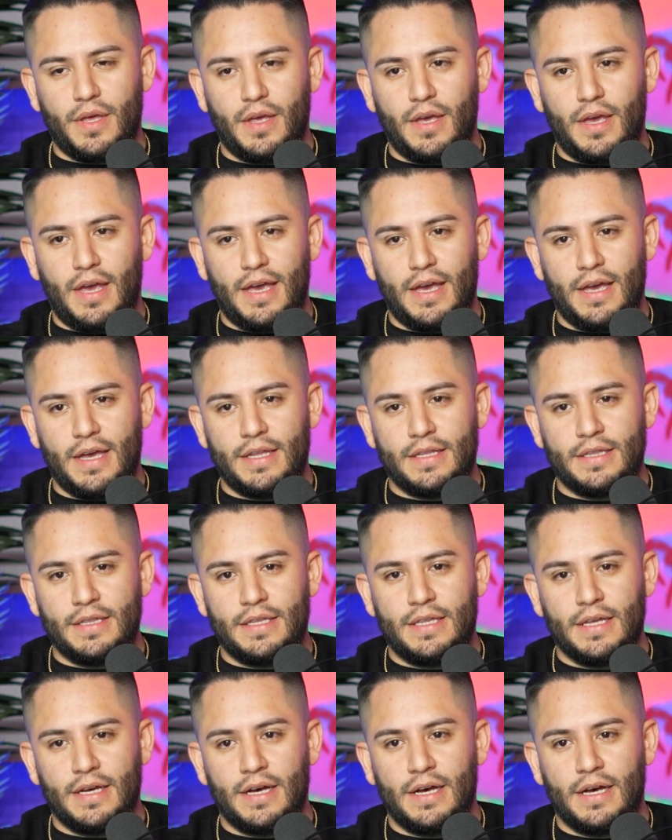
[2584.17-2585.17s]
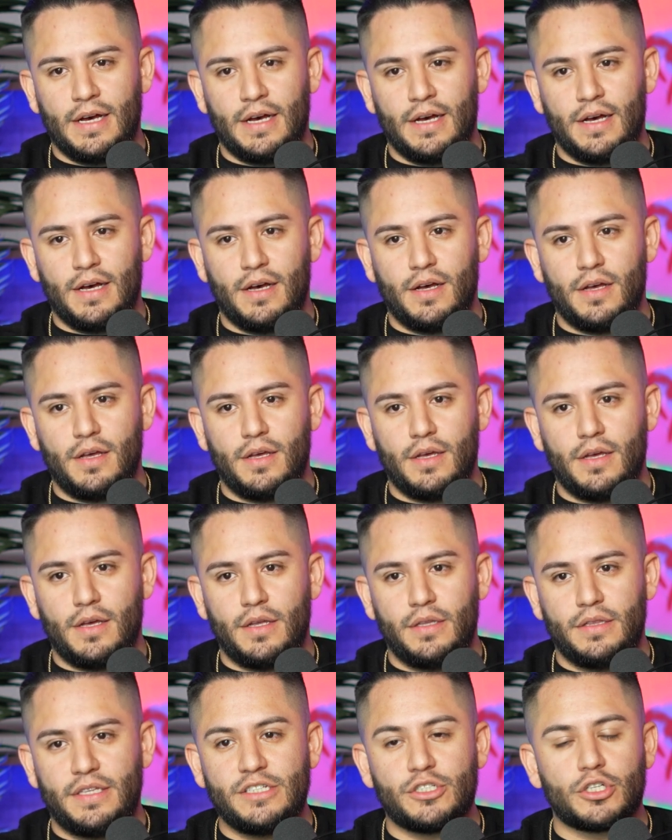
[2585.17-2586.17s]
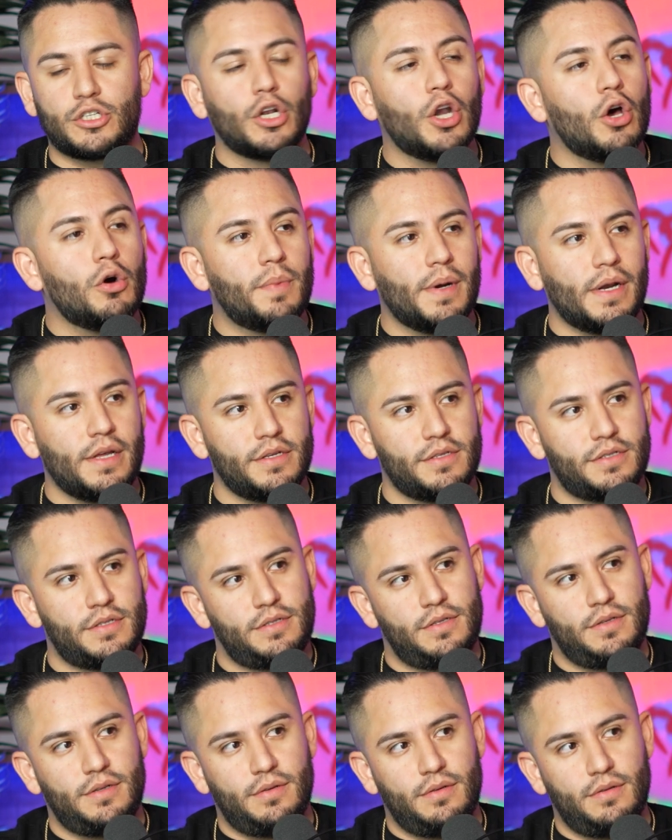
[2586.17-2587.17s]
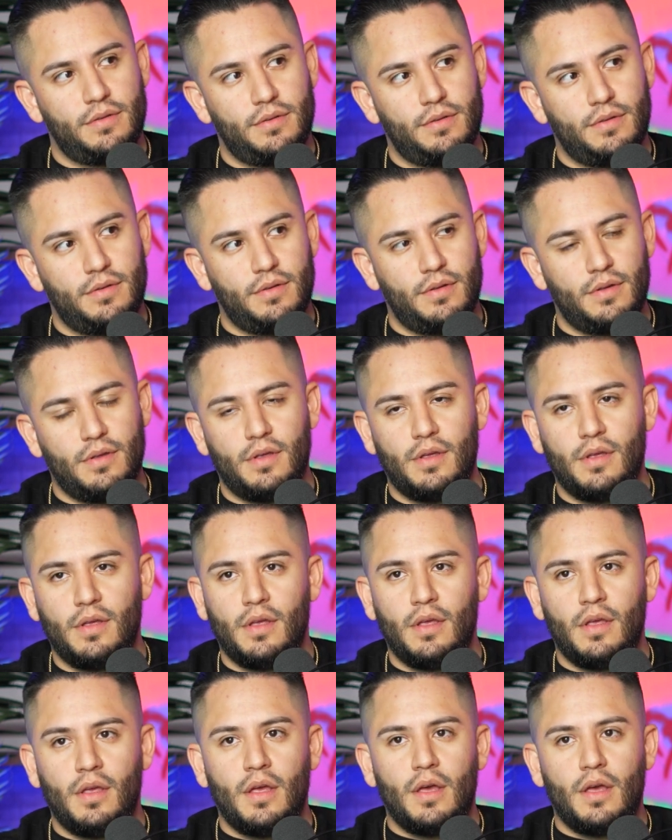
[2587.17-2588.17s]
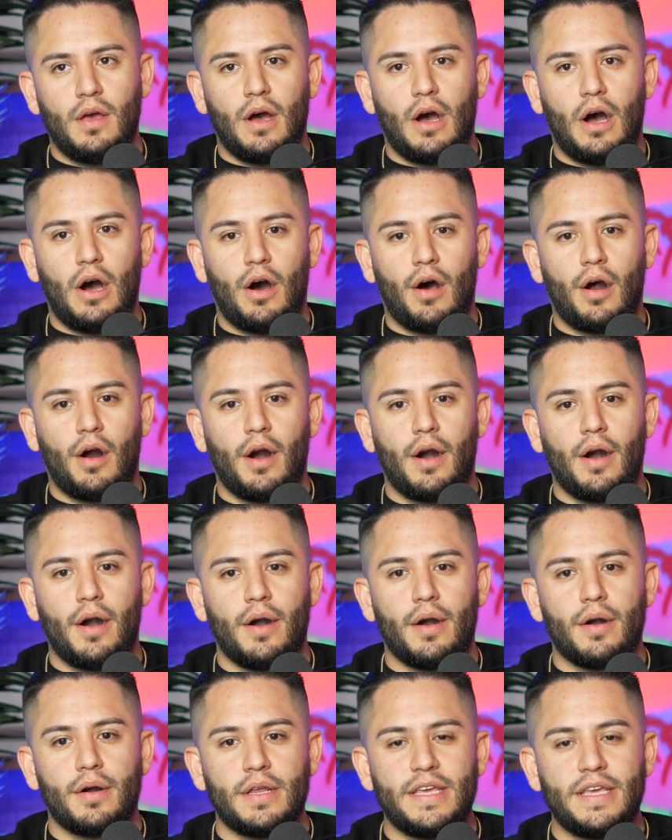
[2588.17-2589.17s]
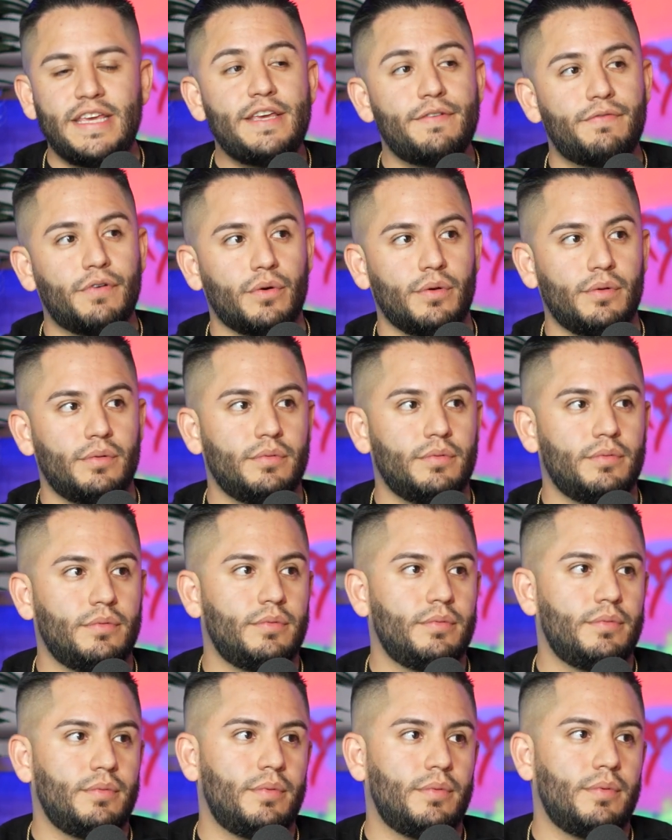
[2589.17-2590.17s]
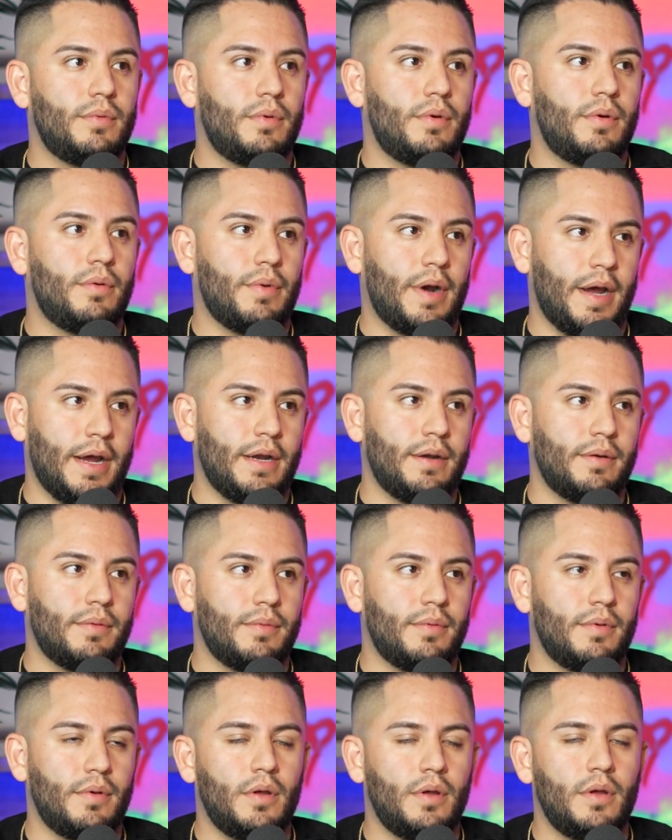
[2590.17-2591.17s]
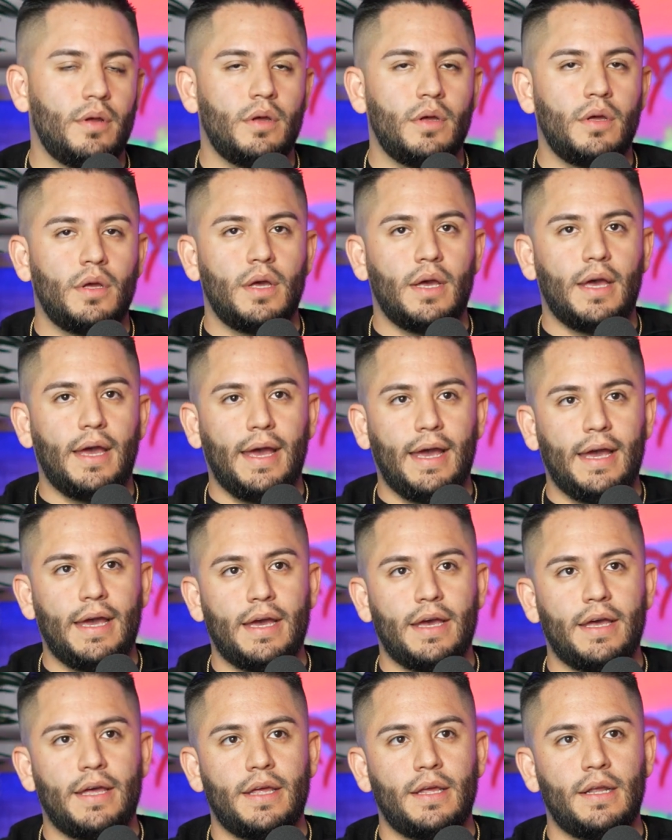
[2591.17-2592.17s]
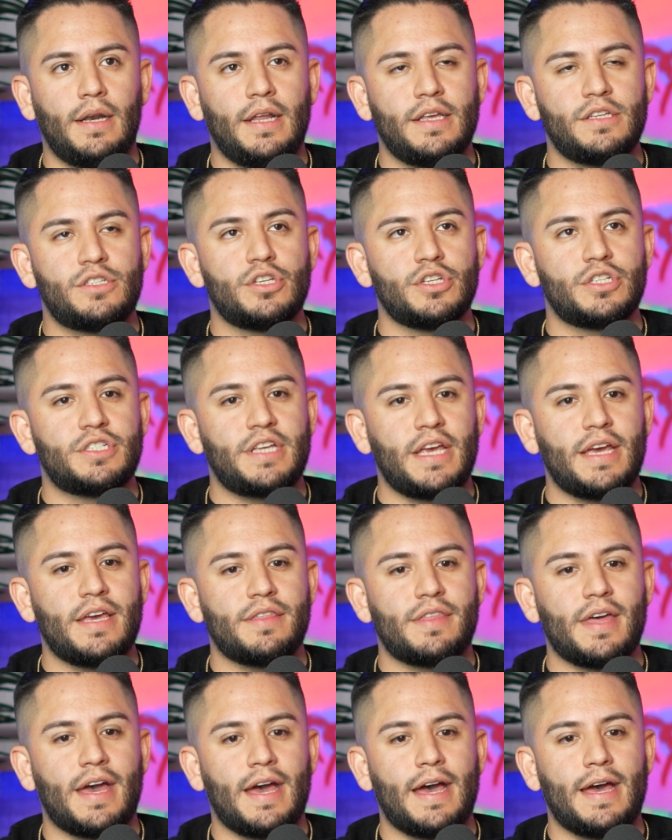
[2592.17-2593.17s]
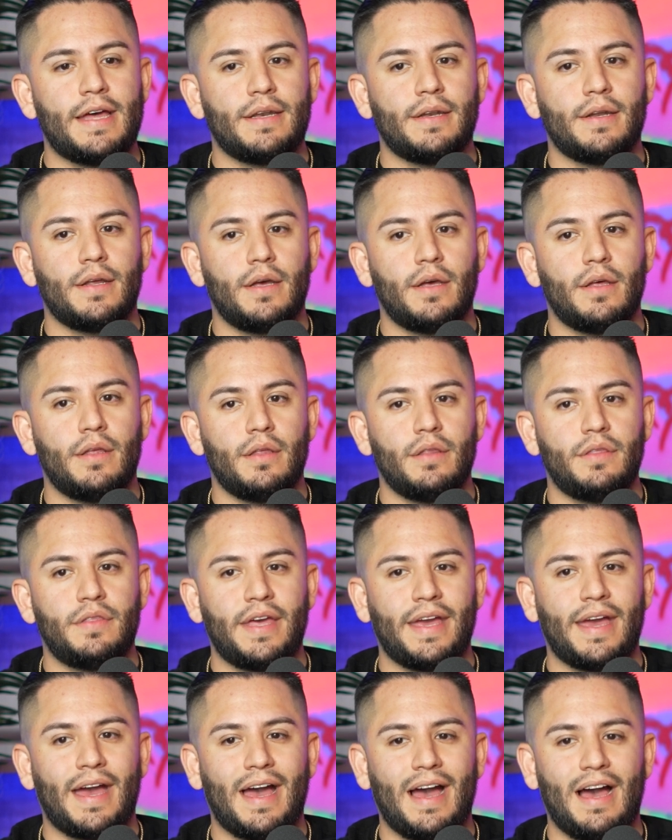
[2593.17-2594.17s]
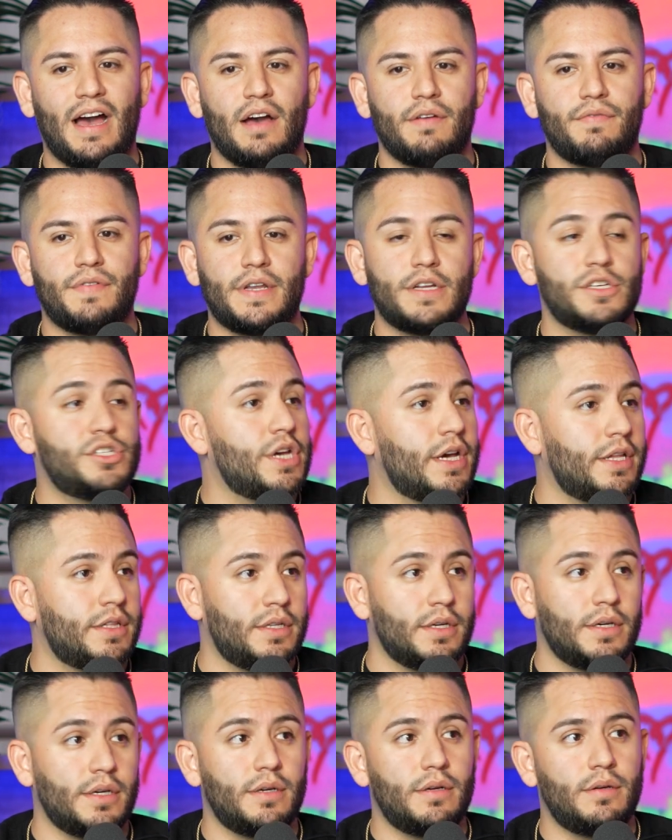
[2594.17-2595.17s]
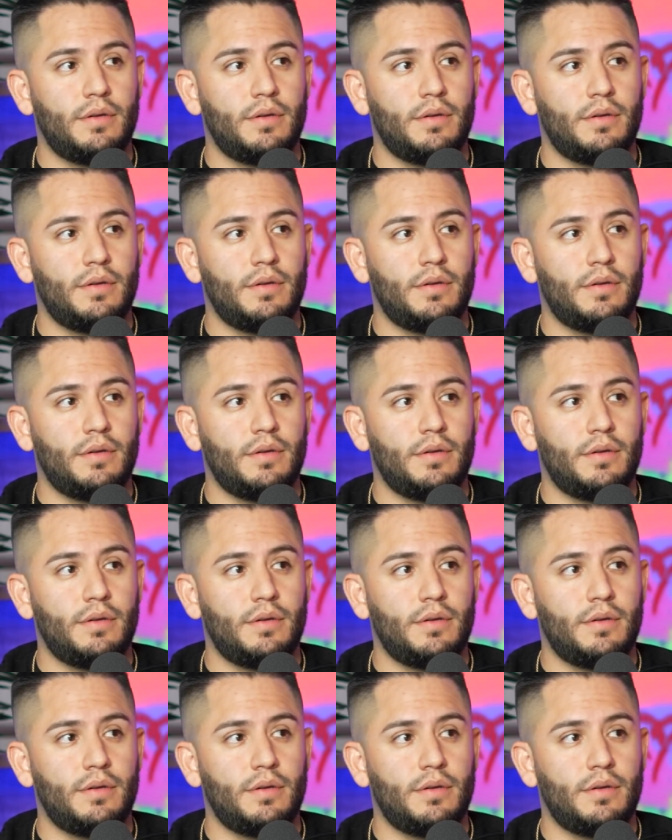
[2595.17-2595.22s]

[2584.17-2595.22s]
And these globalists are evil, right? And let's just say that they have an agenda.